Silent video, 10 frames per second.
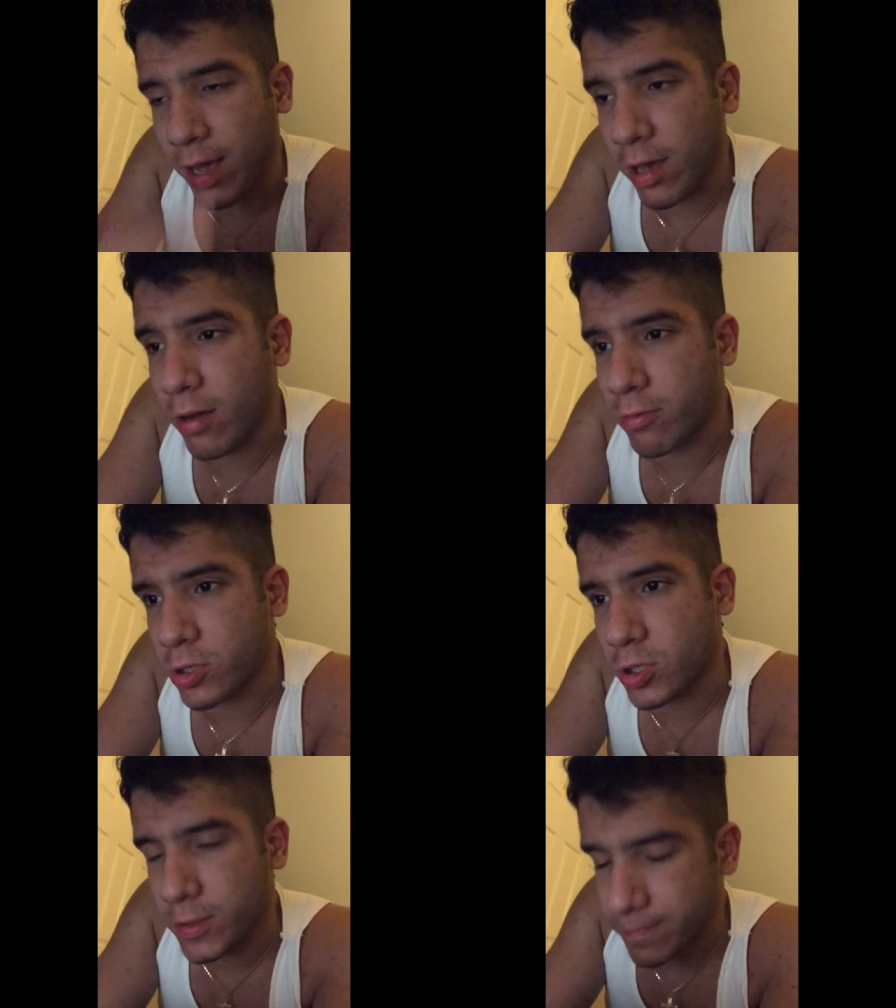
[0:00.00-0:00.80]

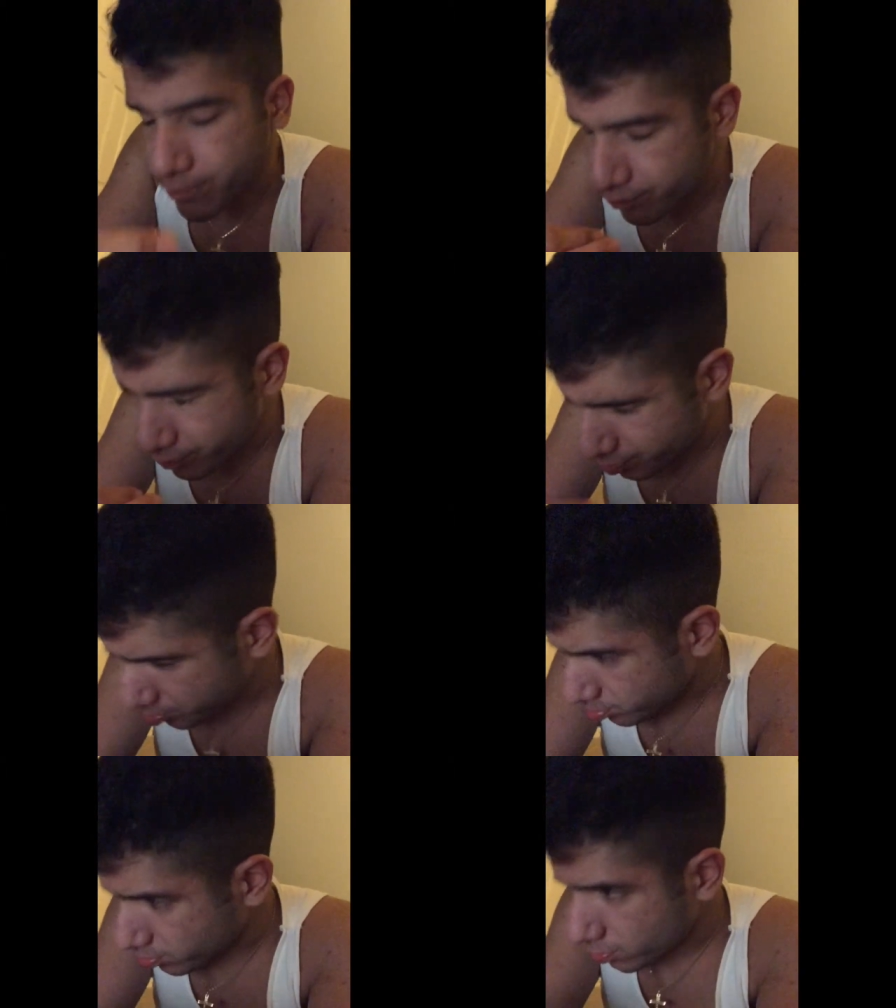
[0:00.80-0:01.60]
coach
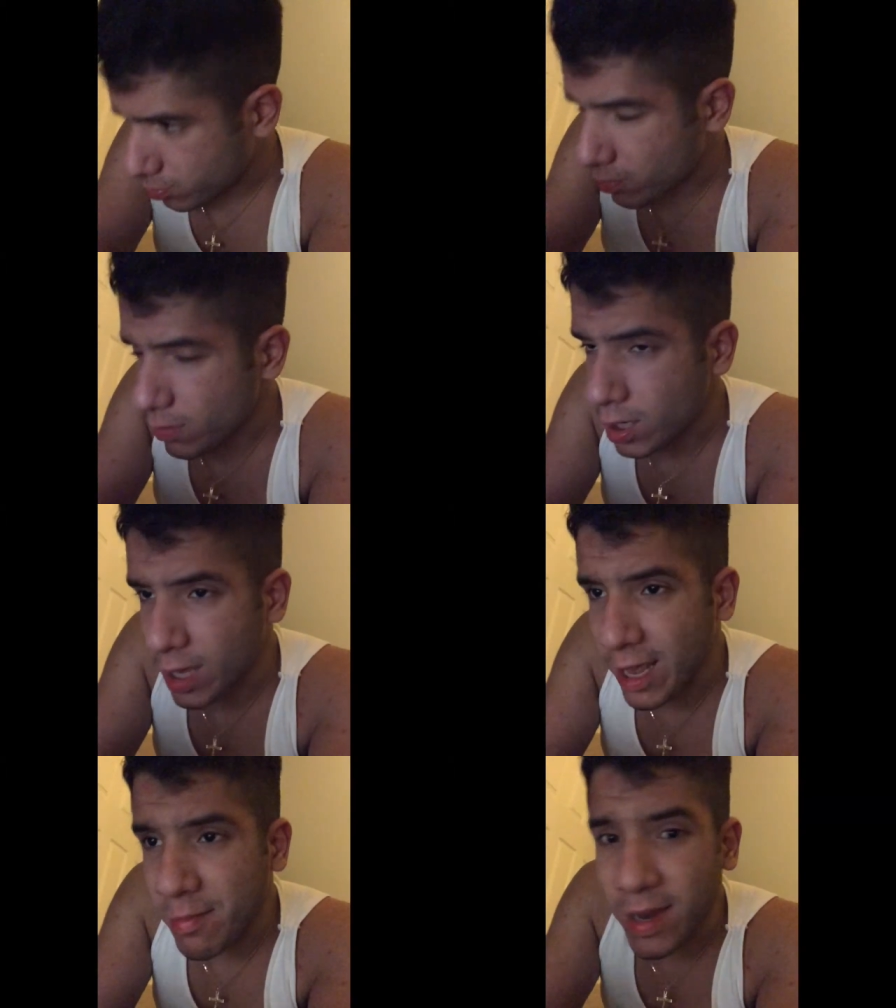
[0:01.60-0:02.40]

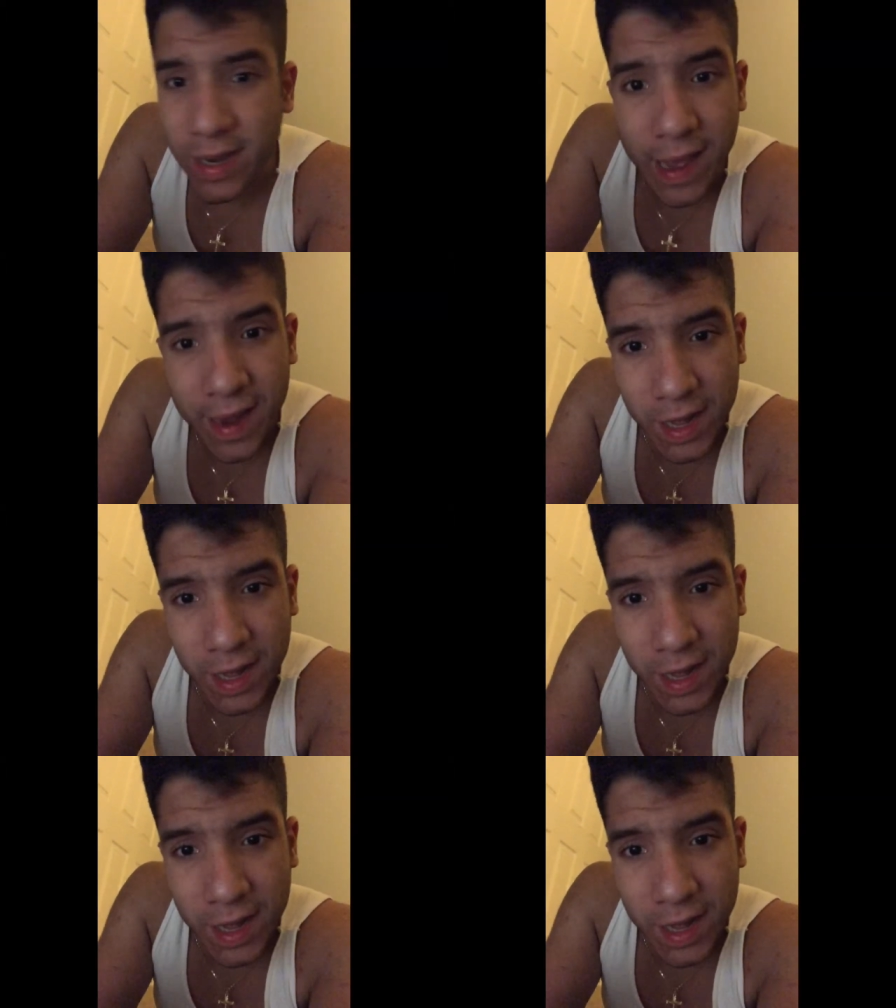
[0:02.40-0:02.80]
and my dad